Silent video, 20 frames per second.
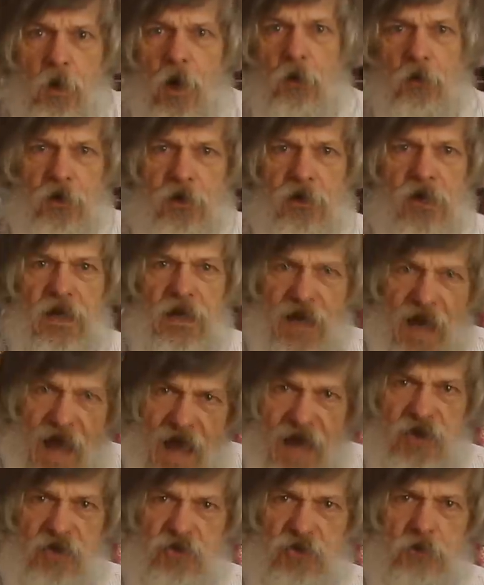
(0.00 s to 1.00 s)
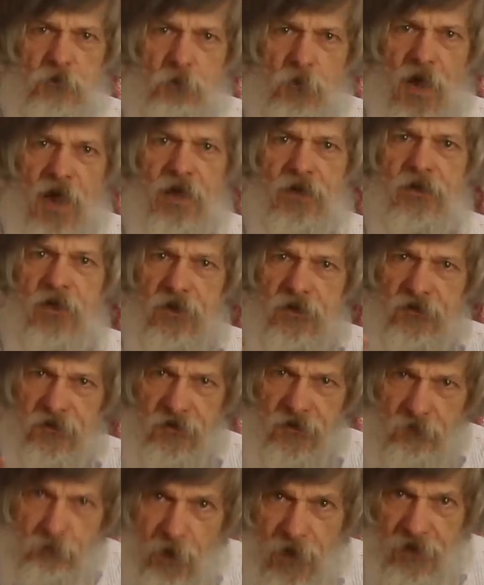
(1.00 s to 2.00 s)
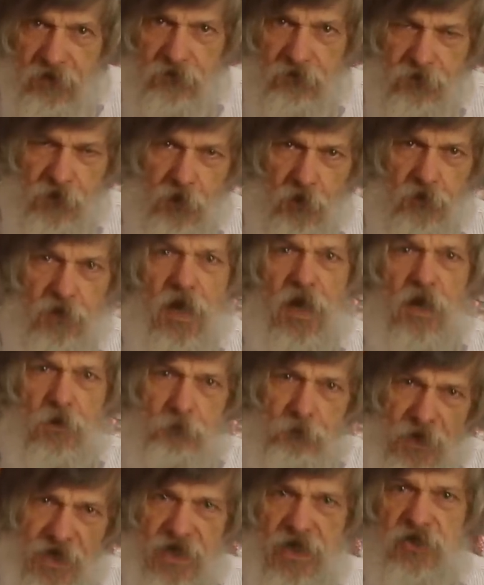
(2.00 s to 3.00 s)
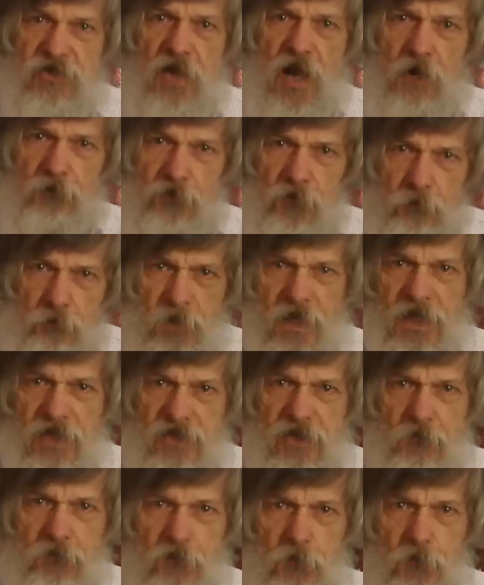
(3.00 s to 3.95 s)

about it. Action-packed, suspense-filled, page after page